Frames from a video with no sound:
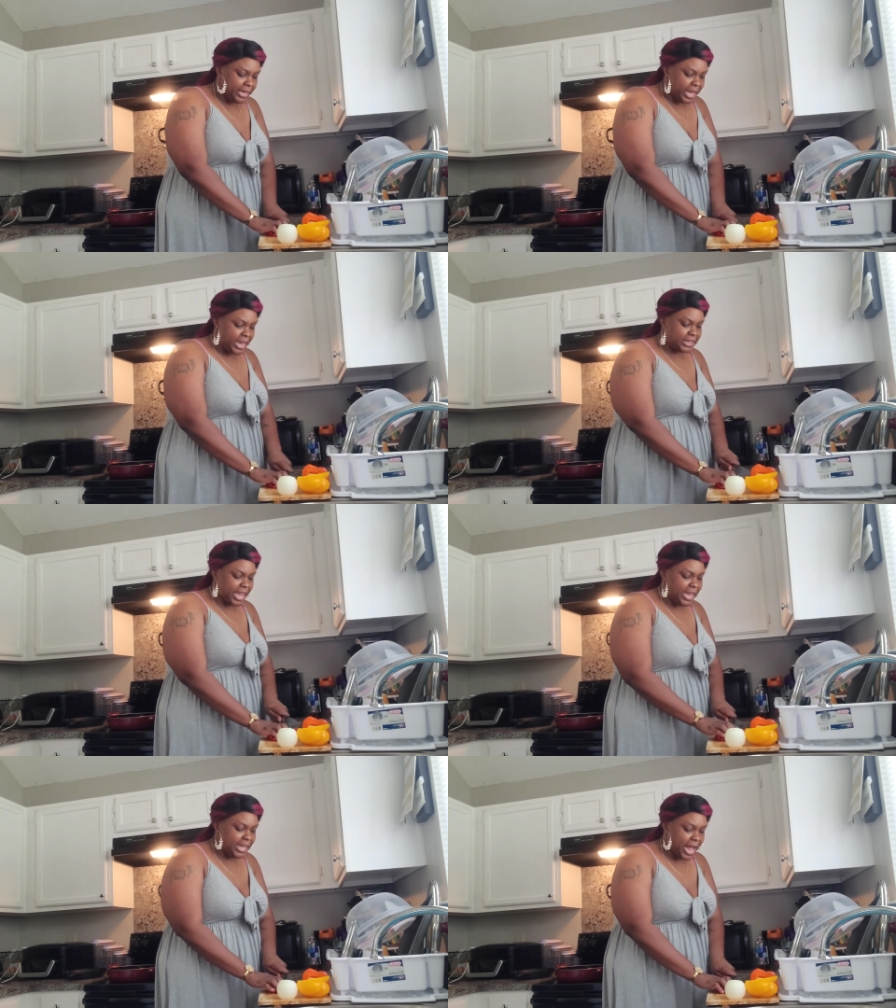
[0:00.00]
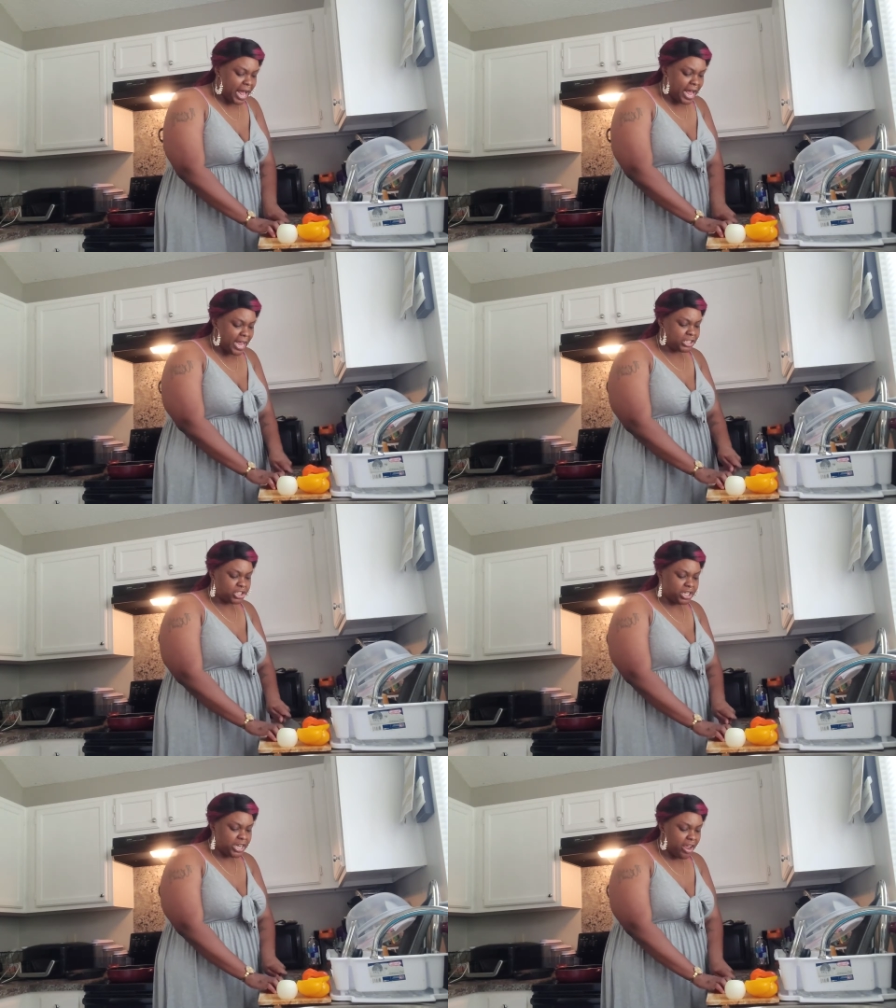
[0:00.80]
Like, thank God
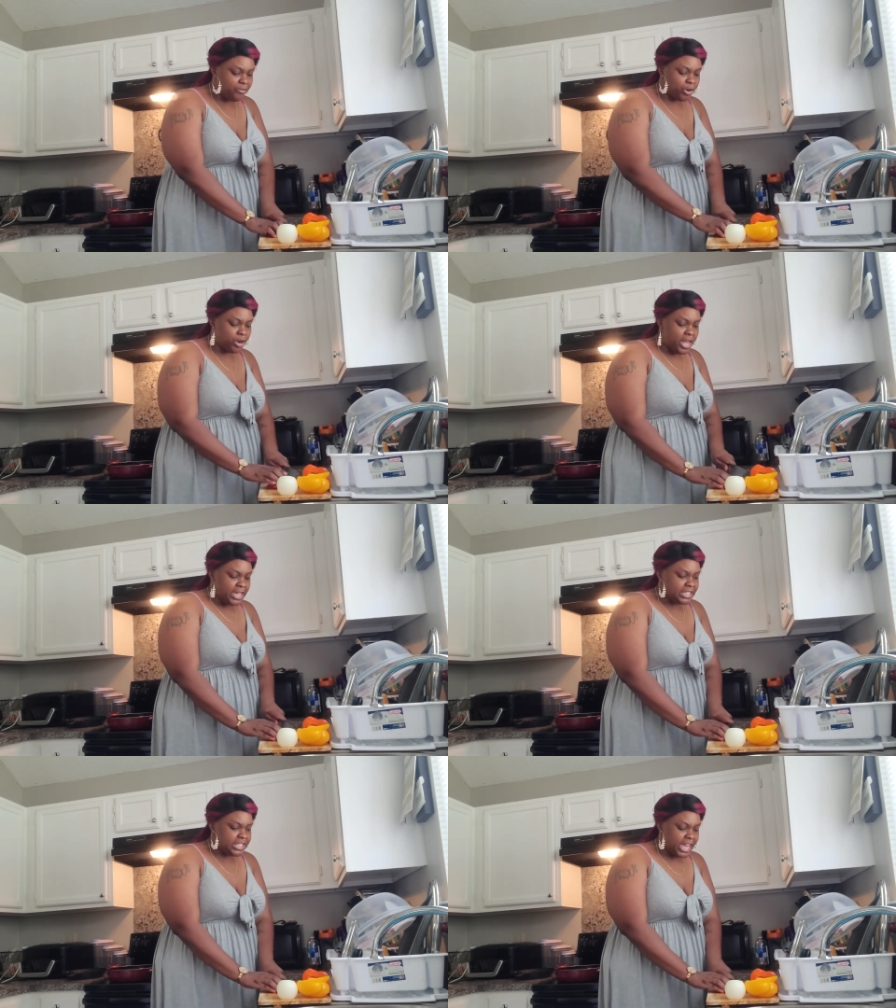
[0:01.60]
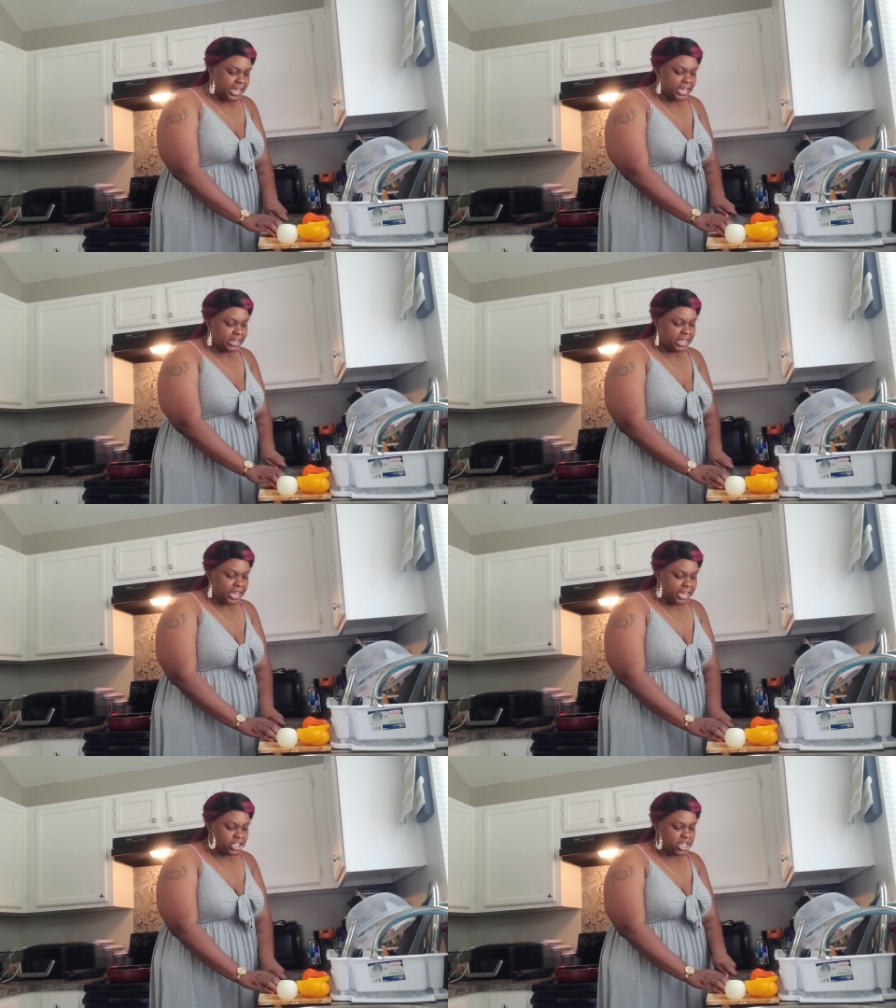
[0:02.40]
she never said anything.
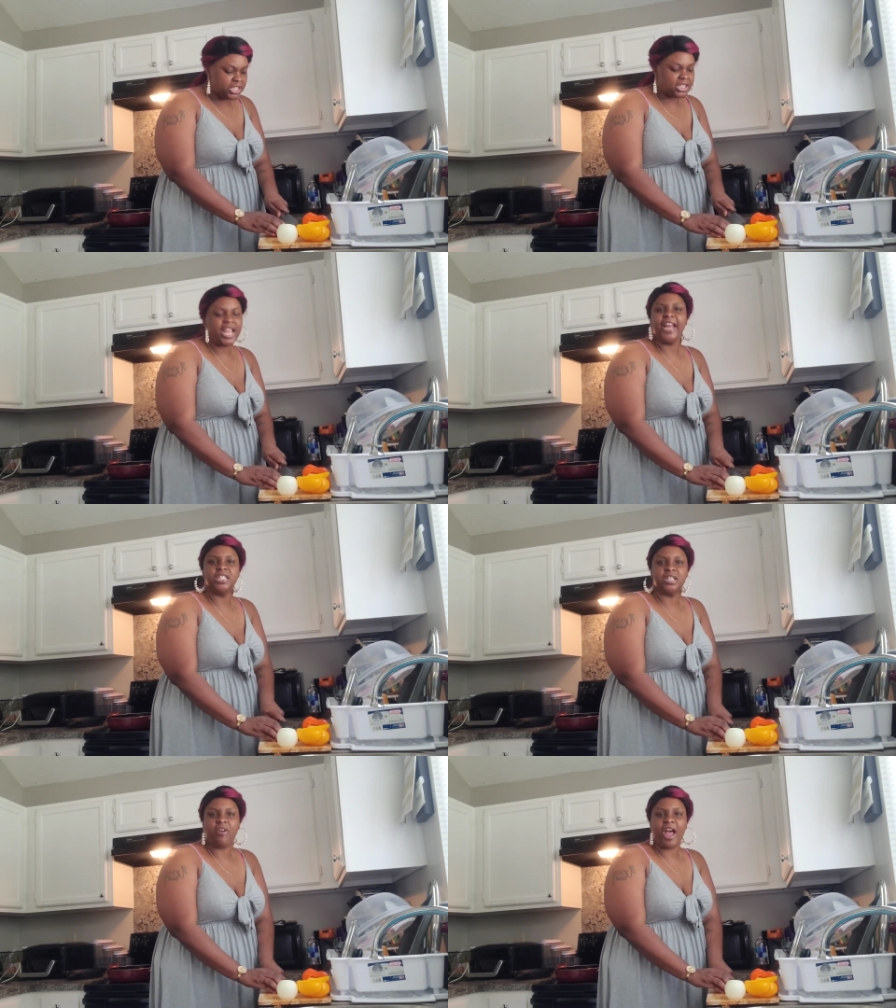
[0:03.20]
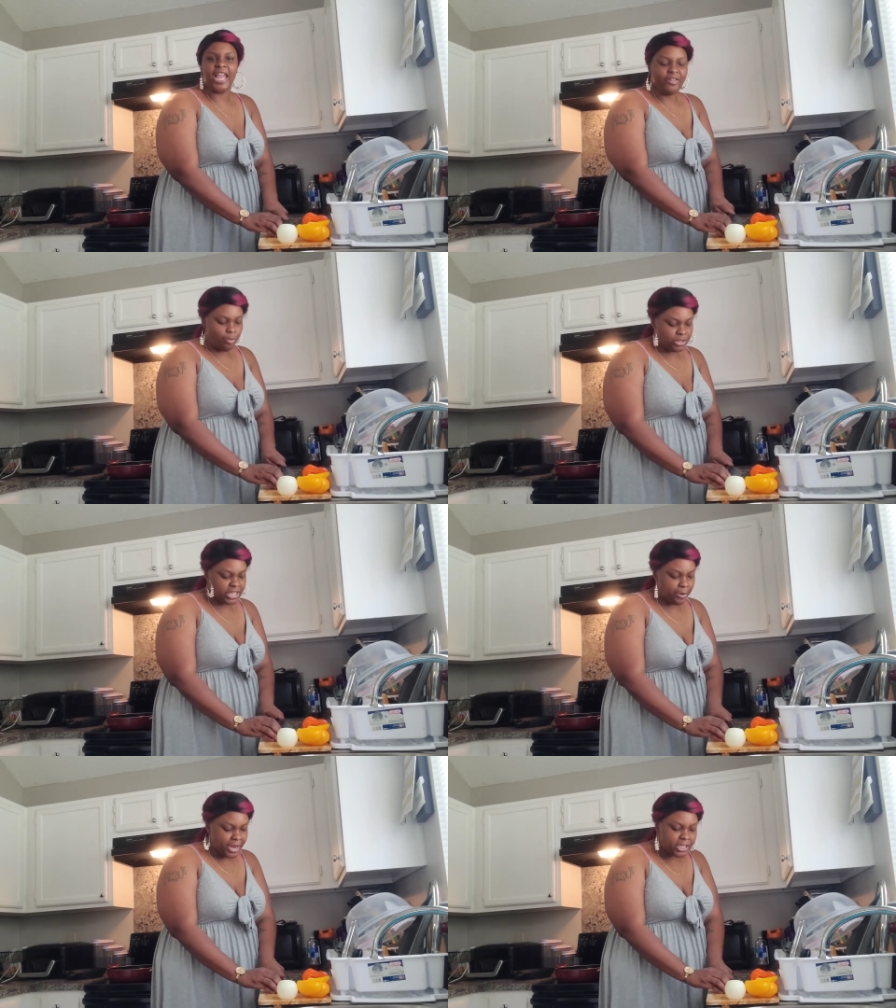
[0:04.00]
Like, she's satisfied. Even with
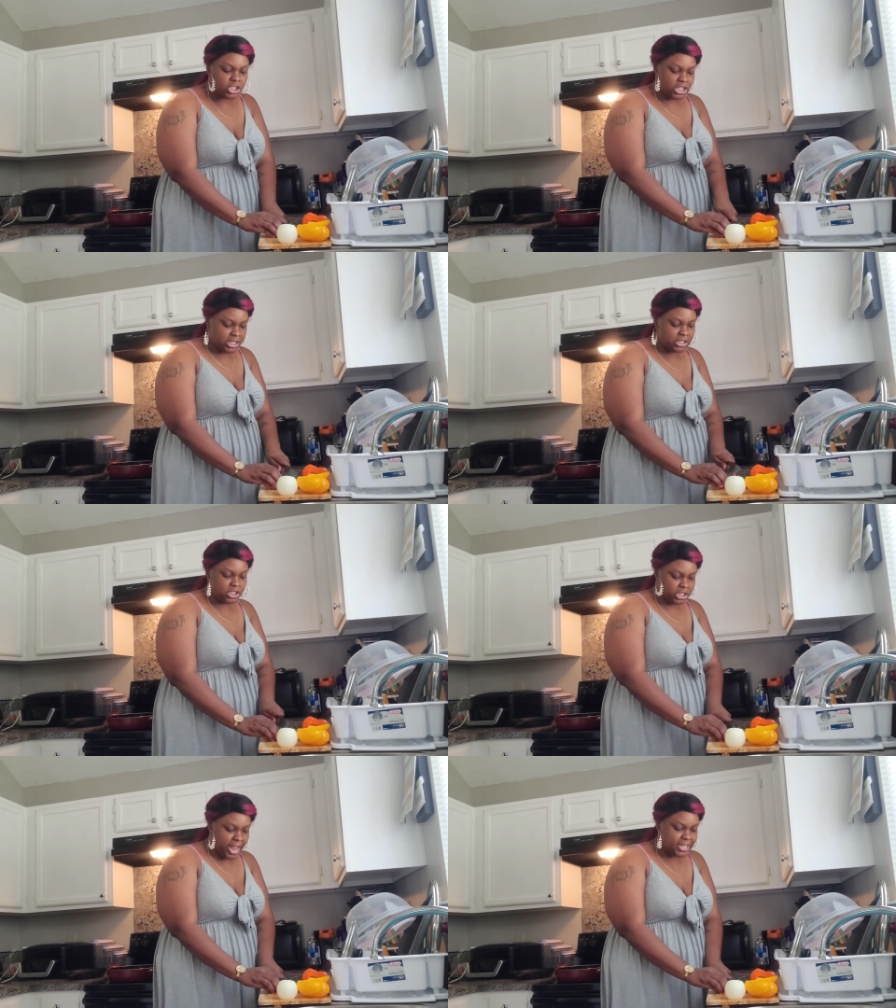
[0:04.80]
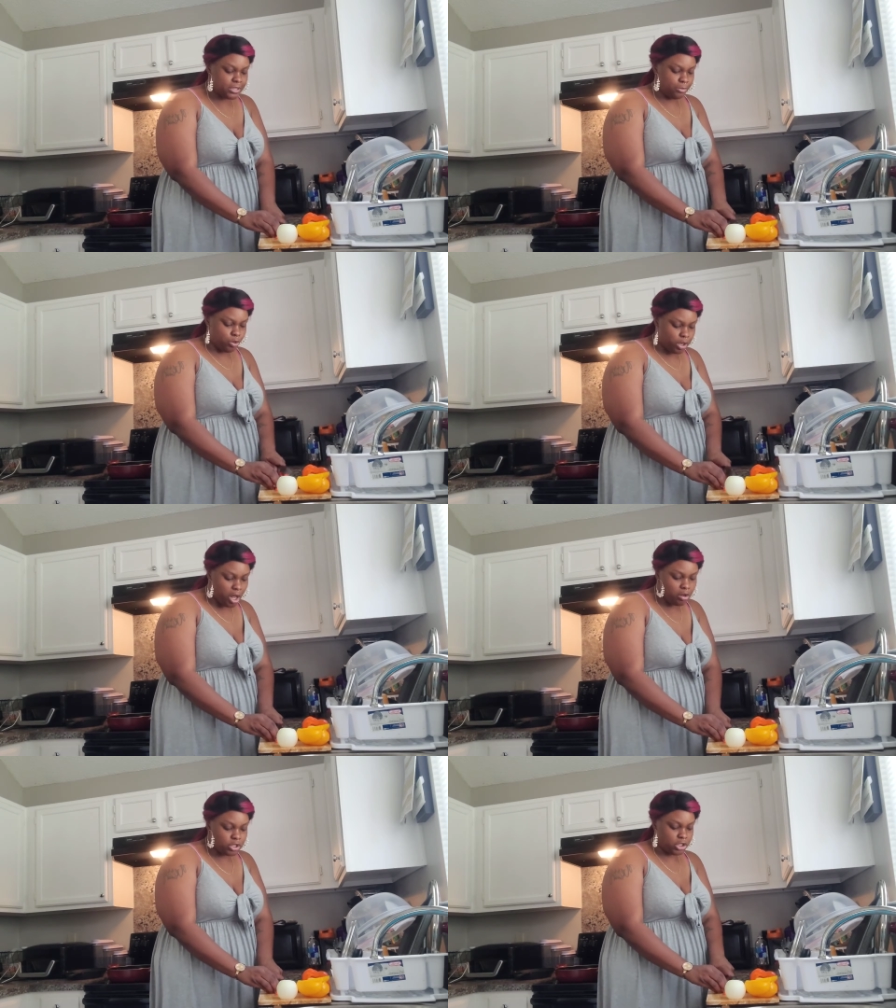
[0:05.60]
Terriana, she has some new
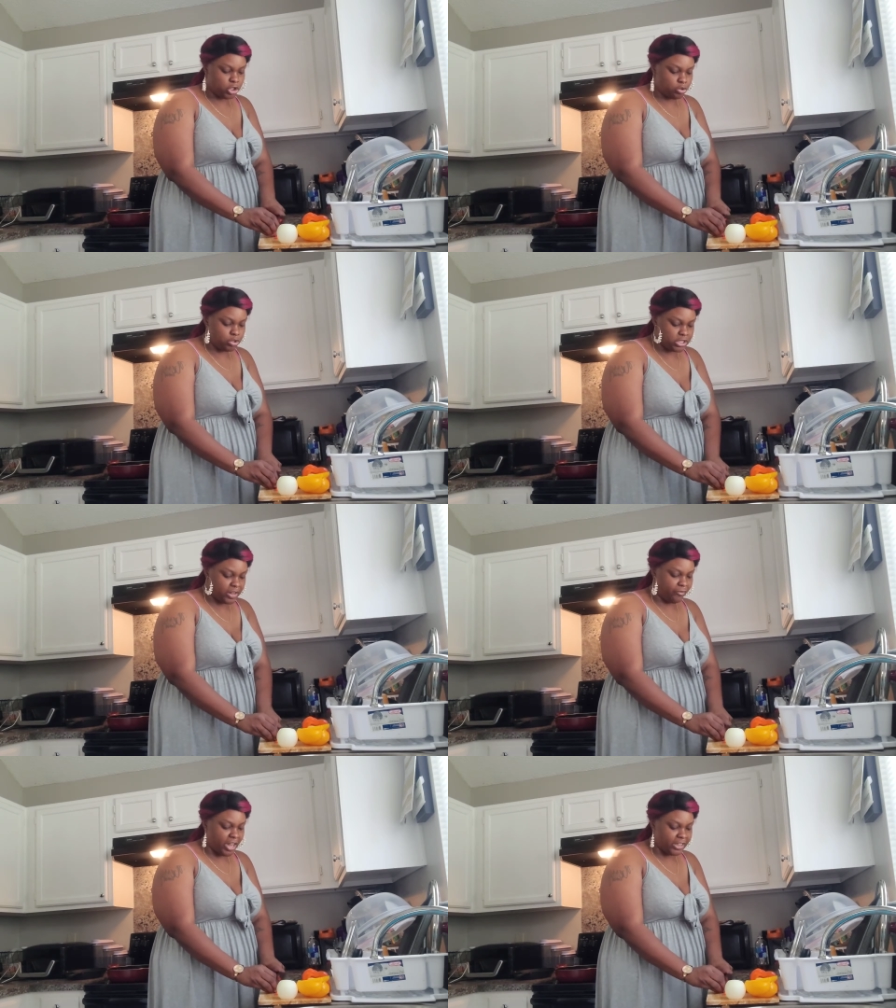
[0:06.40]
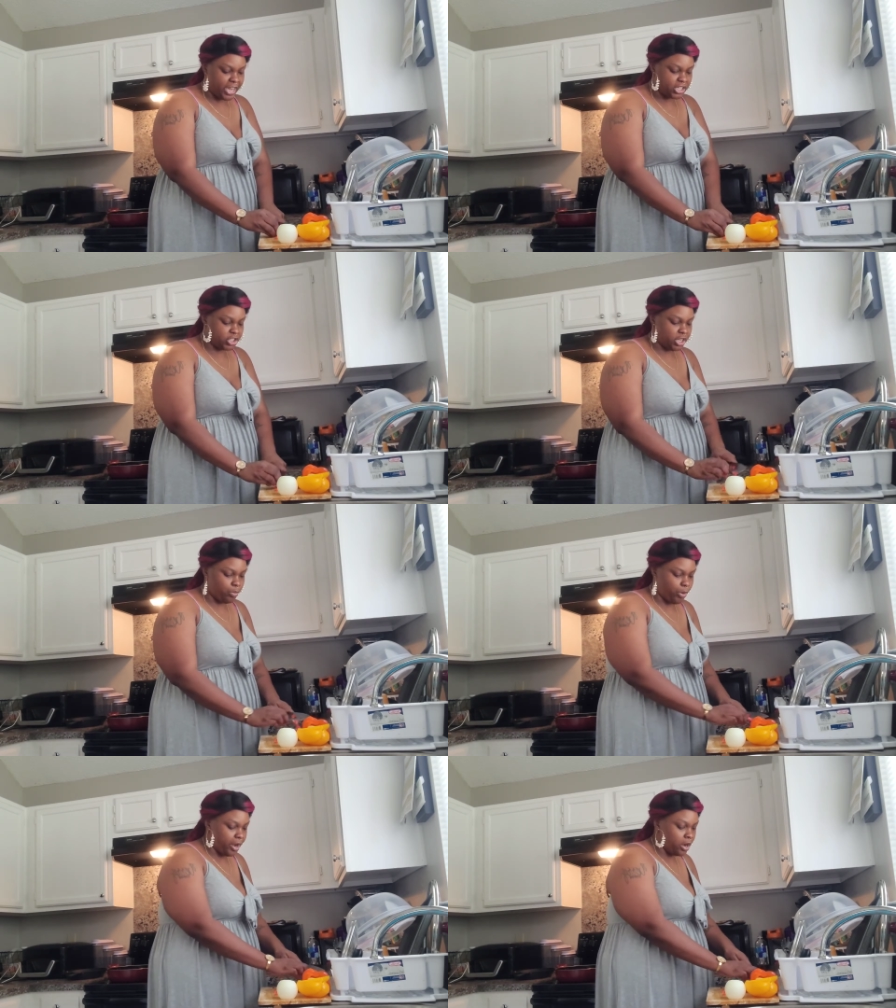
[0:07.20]
clothes and shoes and stuff like that she can
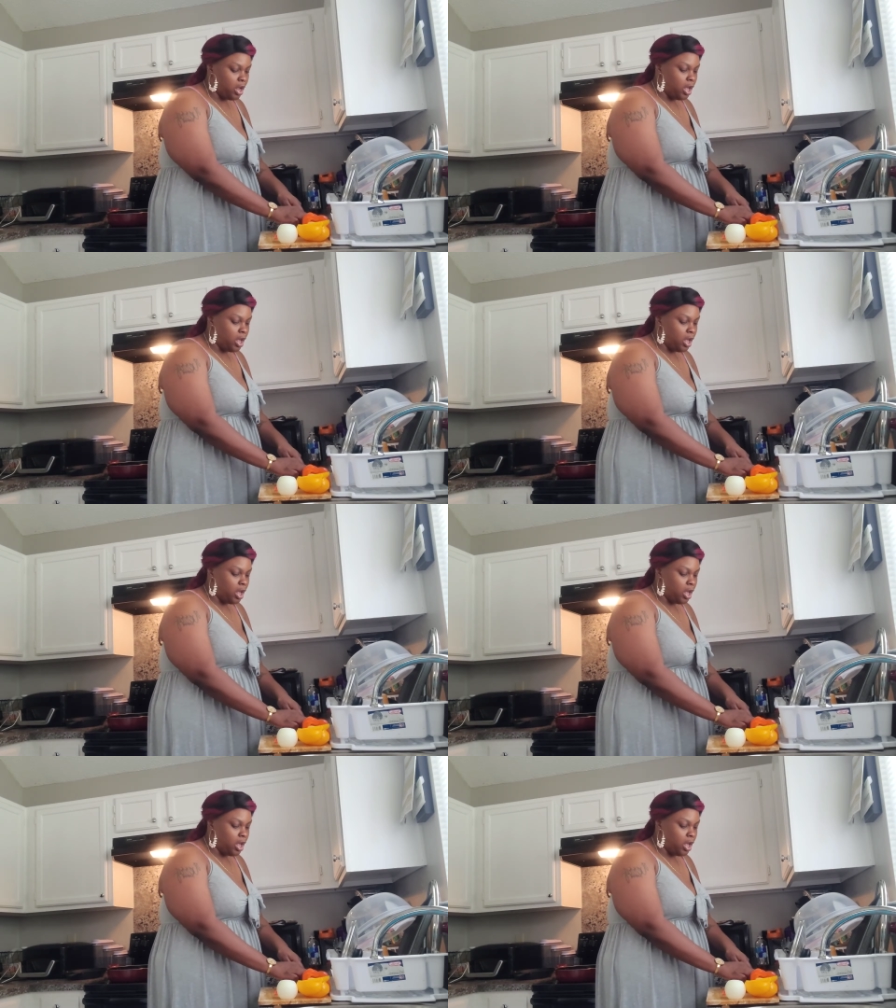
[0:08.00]
wear